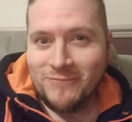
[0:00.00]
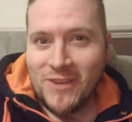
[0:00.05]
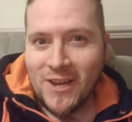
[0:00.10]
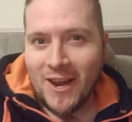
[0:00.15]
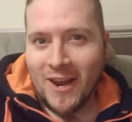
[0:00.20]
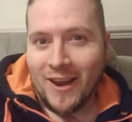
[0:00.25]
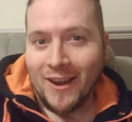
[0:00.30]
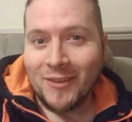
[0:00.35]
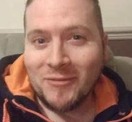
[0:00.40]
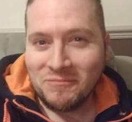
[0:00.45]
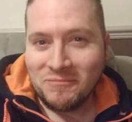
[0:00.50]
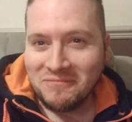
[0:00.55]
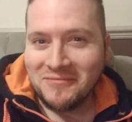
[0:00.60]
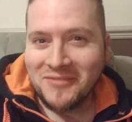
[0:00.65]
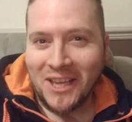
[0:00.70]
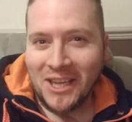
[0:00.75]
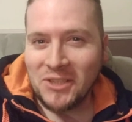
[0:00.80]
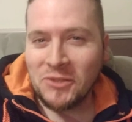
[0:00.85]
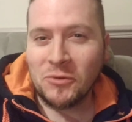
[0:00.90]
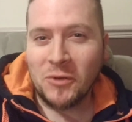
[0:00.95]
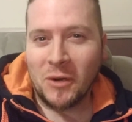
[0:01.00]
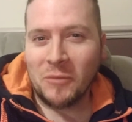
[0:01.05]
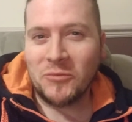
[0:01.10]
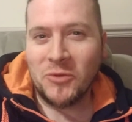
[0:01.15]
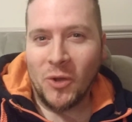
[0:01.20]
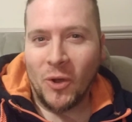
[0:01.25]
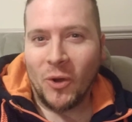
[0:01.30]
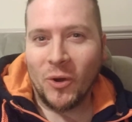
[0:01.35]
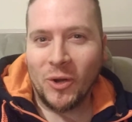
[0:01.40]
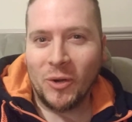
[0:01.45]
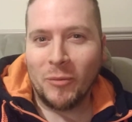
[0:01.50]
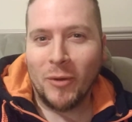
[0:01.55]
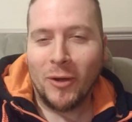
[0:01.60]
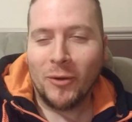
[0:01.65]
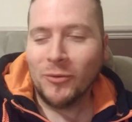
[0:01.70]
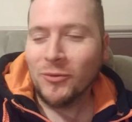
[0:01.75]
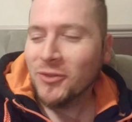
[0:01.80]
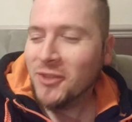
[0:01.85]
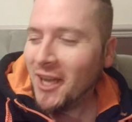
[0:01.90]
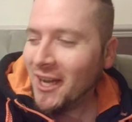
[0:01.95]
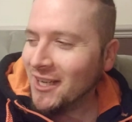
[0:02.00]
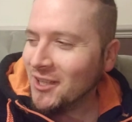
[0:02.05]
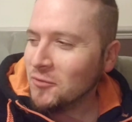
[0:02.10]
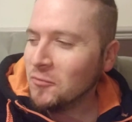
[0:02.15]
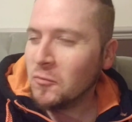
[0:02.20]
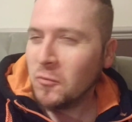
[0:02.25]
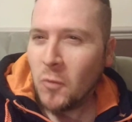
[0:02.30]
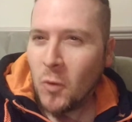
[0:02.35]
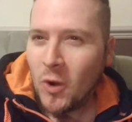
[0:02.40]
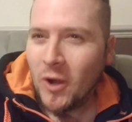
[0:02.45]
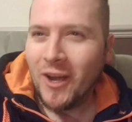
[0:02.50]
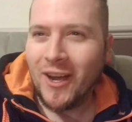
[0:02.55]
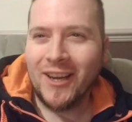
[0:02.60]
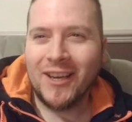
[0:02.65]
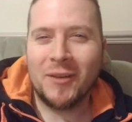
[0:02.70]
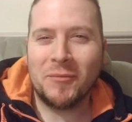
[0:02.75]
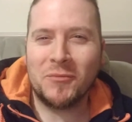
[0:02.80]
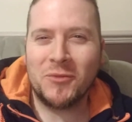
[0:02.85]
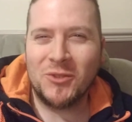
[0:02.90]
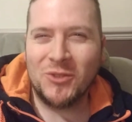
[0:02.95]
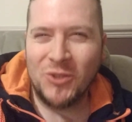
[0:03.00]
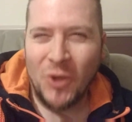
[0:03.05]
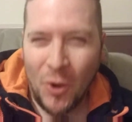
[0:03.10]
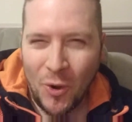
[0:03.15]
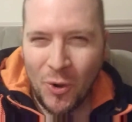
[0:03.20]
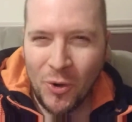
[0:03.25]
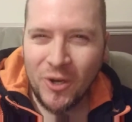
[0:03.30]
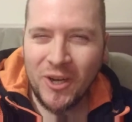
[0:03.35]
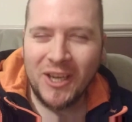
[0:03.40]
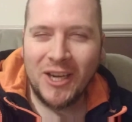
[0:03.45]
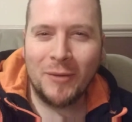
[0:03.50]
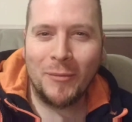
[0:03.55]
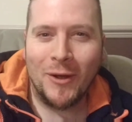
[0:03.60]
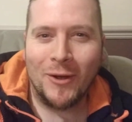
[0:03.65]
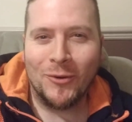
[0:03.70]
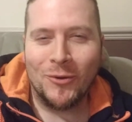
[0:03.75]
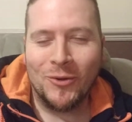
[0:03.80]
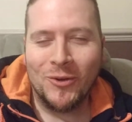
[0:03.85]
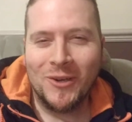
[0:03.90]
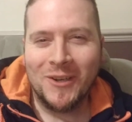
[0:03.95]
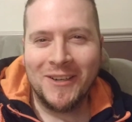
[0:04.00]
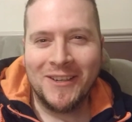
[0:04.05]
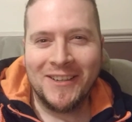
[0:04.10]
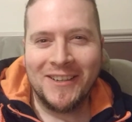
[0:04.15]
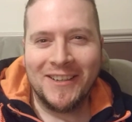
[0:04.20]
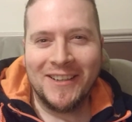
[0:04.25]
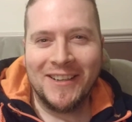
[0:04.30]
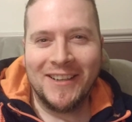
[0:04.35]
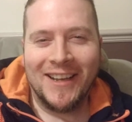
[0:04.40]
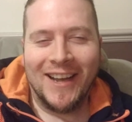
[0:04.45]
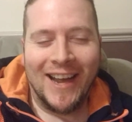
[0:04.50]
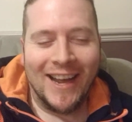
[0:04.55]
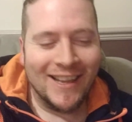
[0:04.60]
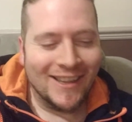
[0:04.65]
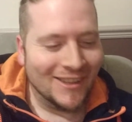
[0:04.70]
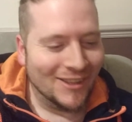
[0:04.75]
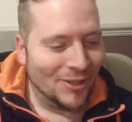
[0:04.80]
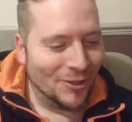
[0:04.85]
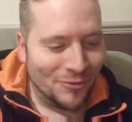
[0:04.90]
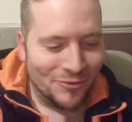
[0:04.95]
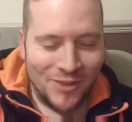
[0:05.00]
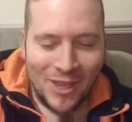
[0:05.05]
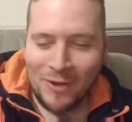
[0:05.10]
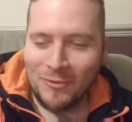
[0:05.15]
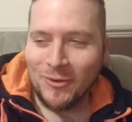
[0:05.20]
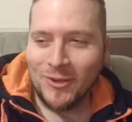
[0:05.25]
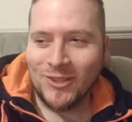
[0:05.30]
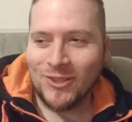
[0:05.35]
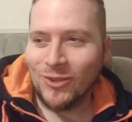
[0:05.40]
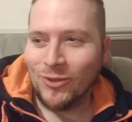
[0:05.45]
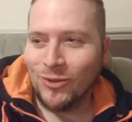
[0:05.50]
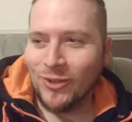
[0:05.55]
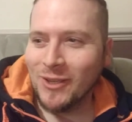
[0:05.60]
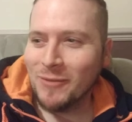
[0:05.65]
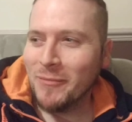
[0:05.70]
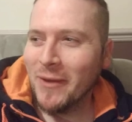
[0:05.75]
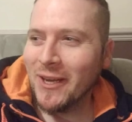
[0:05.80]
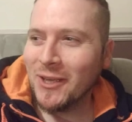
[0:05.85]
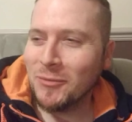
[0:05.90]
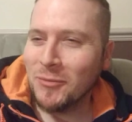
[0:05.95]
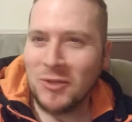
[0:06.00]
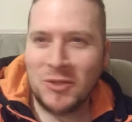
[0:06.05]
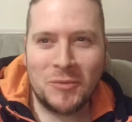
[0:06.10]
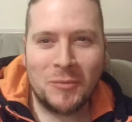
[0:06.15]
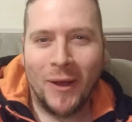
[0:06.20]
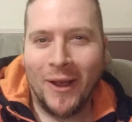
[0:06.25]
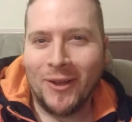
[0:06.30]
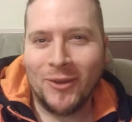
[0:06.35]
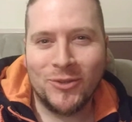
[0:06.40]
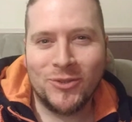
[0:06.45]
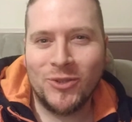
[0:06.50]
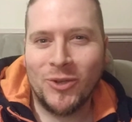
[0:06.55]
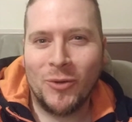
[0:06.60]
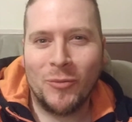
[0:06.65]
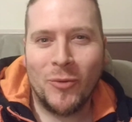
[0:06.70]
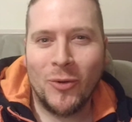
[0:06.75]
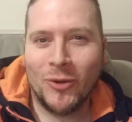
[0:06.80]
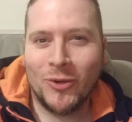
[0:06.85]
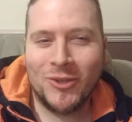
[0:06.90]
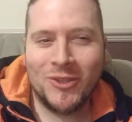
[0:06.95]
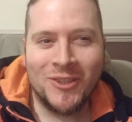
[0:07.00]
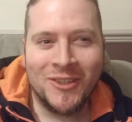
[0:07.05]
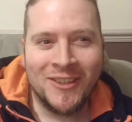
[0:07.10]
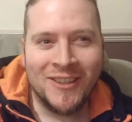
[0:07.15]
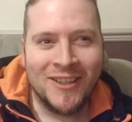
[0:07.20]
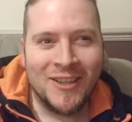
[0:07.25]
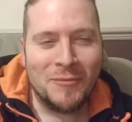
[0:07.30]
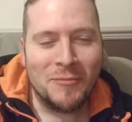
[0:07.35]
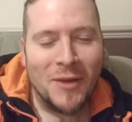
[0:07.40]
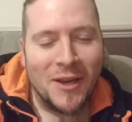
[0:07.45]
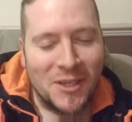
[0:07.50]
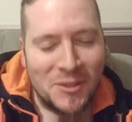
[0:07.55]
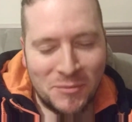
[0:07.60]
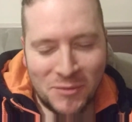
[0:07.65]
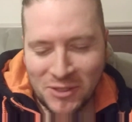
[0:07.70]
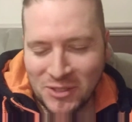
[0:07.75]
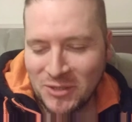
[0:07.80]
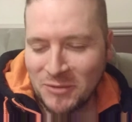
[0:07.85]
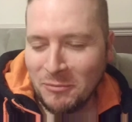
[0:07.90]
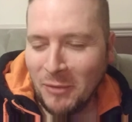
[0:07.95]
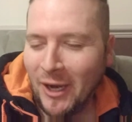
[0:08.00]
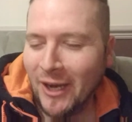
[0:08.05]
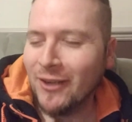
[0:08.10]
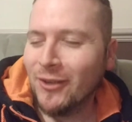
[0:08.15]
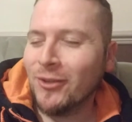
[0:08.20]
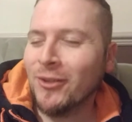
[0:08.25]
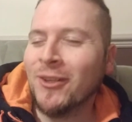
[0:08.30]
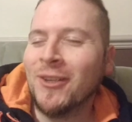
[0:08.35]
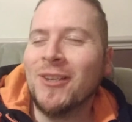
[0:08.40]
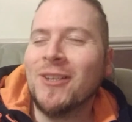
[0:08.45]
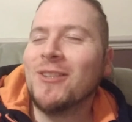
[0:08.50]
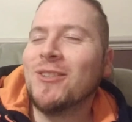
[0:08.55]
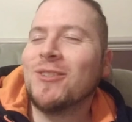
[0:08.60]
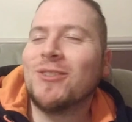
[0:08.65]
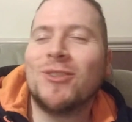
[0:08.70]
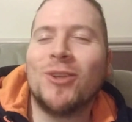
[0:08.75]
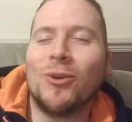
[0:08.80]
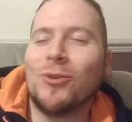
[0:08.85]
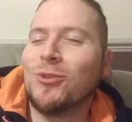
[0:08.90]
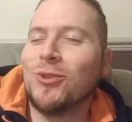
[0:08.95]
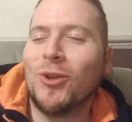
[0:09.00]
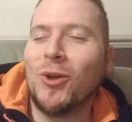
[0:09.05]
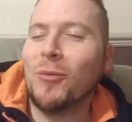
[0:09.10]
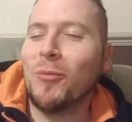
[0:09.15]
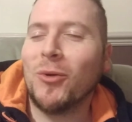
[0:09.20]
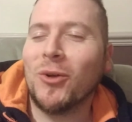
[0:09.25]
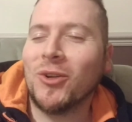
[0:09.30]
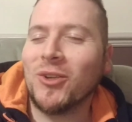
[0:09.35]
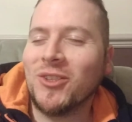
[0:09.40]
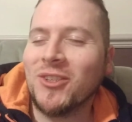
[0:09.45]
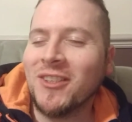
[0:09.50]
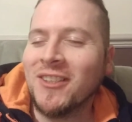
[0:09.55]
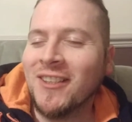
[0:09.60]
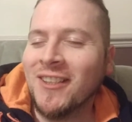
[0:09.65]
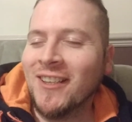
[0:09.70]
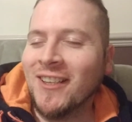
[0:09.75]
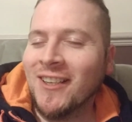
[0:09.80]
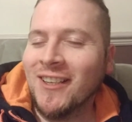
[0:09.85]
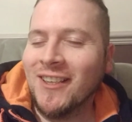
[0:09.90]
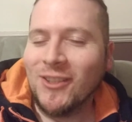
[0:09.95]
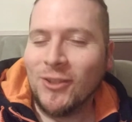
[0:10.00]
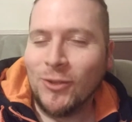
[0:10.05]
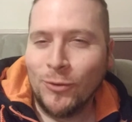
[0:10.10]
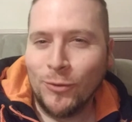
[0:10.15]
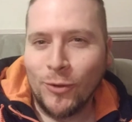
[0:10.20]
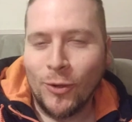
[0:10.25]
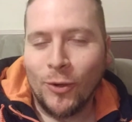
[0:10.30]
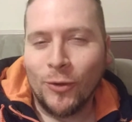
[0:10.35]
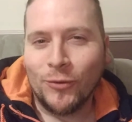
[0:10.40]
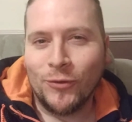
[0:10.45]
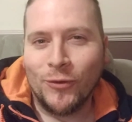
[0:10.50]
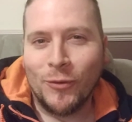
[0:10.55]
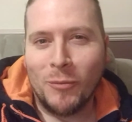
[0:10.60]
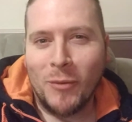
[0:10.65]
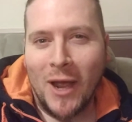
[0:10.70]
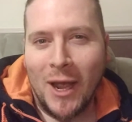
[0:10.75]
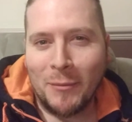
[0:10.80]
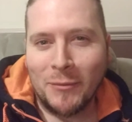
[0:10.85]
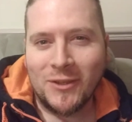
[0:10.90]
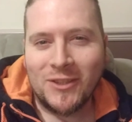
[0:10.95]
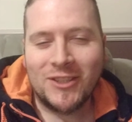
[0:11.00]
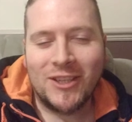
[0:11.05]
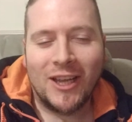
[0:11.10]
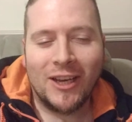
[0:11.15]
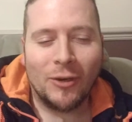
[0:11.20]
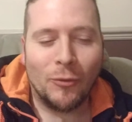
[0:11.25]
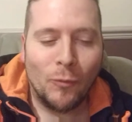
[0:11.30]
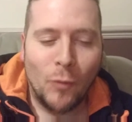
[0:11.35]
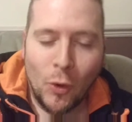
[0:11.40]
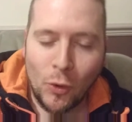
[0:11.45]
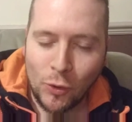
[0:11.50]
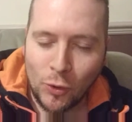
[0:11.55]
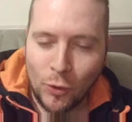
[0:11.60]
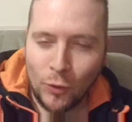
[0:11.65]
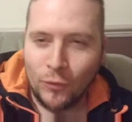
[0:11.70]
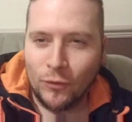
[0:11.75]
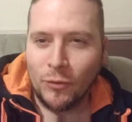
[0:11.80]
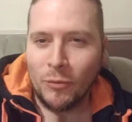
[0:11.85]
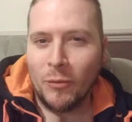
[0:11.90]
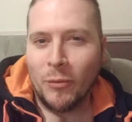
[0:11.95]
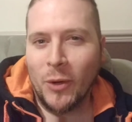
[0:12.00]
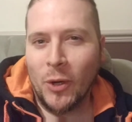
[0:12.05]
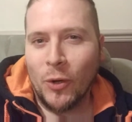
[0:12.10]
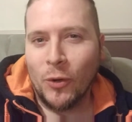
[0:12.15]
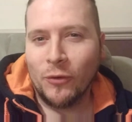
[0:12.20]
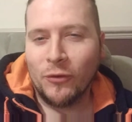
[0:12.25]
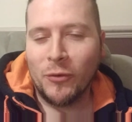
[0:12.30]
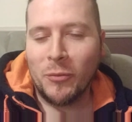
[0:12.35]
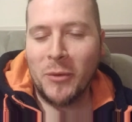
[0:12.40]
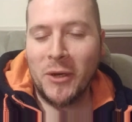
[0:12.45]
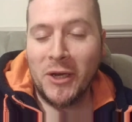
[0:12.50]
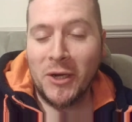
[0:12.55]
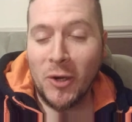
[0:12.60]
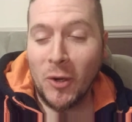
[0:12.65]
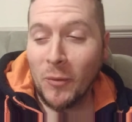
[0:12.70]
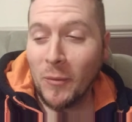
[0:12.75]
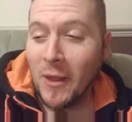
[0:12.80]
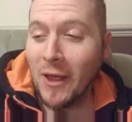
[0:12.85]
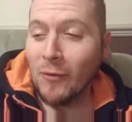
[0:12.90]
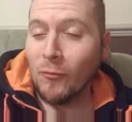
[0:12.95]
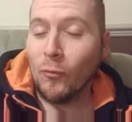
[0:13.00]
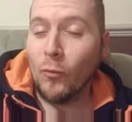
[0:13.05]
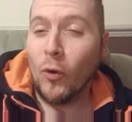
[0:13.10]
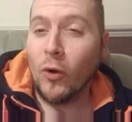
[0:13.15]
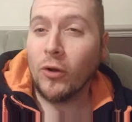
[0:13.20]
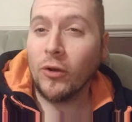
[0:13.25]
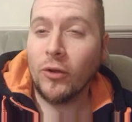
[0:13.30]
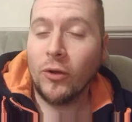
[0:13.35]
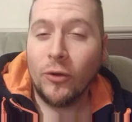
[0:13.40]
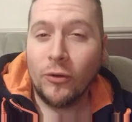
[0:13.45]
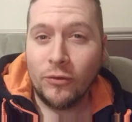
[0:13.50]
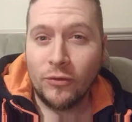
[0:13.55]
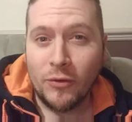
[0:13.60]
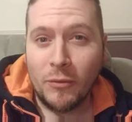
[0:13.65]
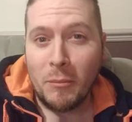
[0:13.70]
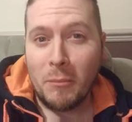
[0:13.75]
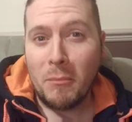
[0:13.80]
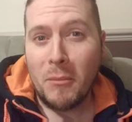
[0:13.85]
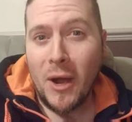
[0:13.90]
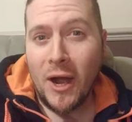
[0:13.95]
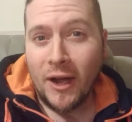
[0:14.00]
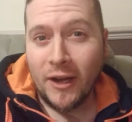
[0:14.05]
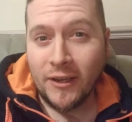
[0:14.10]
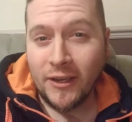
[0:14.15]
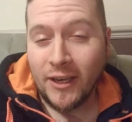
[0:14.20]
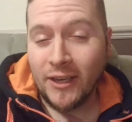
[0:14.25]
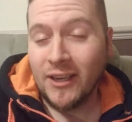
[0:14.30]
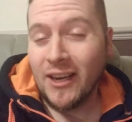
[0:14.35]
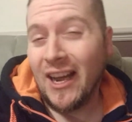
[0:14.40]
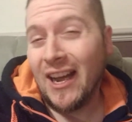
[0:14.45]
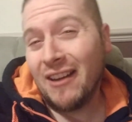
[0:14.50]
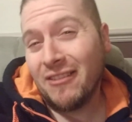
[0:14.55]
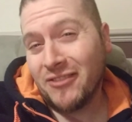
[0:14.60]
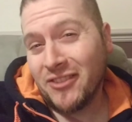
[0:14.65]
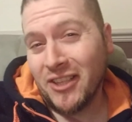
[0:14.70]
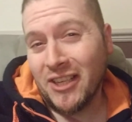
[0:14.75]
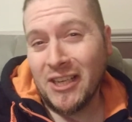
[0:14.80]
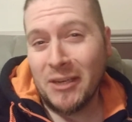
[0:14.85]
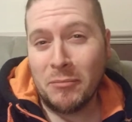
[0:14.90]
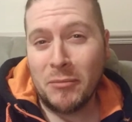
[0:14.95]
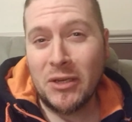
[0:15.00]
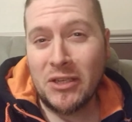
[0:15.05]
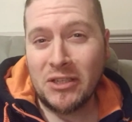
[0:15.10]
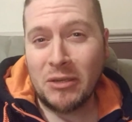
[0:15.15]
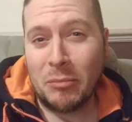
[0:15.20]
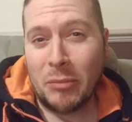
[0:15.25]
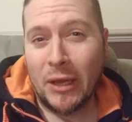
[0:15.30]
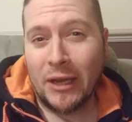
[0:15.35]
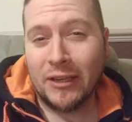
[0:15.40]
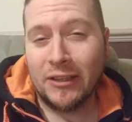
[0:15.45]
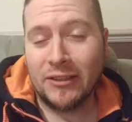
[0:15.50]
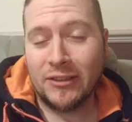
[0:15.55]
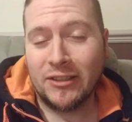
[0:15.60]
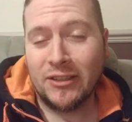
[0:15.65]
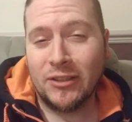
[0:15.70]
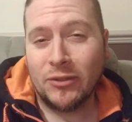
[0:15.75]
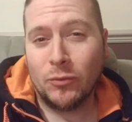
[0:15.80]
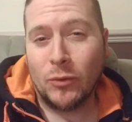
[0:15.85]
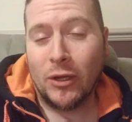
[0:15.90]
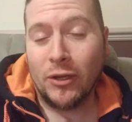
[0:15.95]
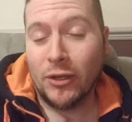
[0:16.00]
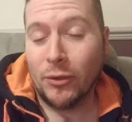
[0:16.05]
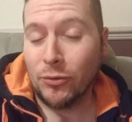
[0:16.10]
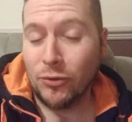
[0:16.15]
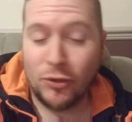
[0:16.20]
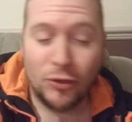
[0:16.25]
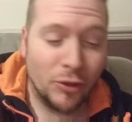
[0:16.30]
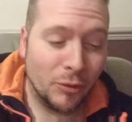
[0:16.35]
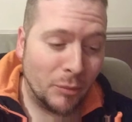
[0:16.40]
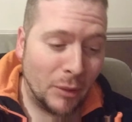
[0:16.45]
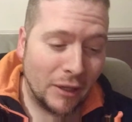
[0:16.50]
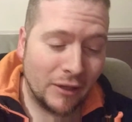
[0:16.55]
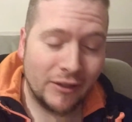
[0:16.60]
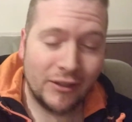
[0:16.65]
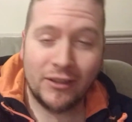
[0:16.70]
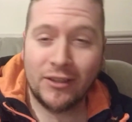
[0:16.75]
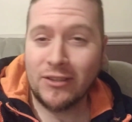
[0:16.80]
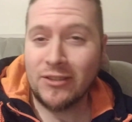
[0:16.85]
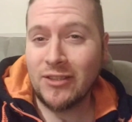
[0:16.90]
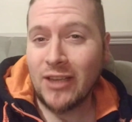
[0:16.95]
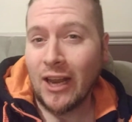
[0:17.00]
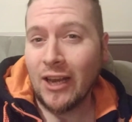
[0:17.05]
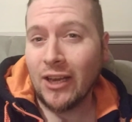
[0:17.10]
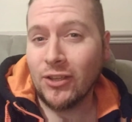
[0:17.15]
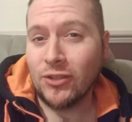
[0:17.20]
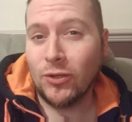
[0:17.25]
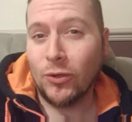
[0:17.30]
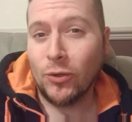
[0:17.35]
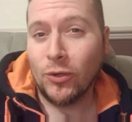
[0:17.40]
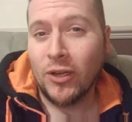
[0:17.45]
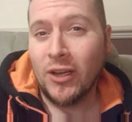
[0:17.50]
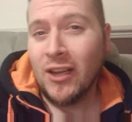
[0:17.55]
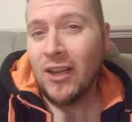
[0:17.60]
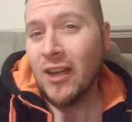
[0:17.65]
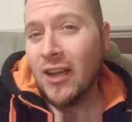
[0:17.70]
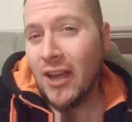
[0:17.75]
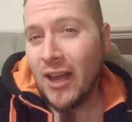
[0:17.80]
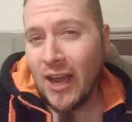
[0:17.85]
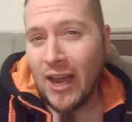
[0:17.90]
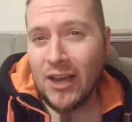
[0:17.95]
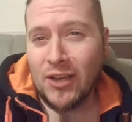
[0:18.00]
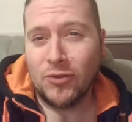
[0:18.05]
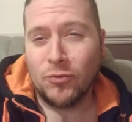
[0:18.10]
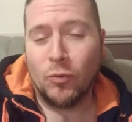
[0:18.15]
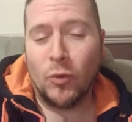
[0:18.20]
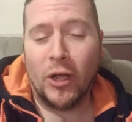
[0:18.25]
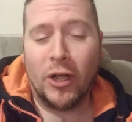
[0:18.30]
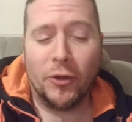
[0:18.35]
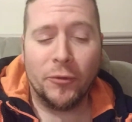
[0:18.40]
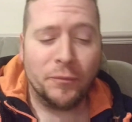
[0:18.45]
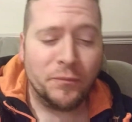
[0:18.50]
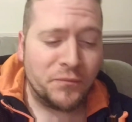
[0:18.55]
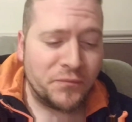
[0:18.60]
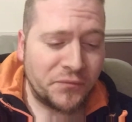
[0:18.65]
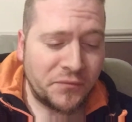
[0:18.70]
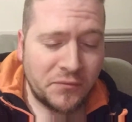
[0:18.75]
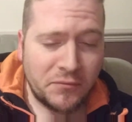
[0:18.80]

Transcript: Yeah, that's what I'm talking about. That is what I am talking about. I love that result. It makes me smile so much. Makes me smile so, so much. Two goals from Mohamed Salah, one goal from Berto Firmino, and one goal from Mane after he missed a penalty as well. There was another penalty that Salah took as well.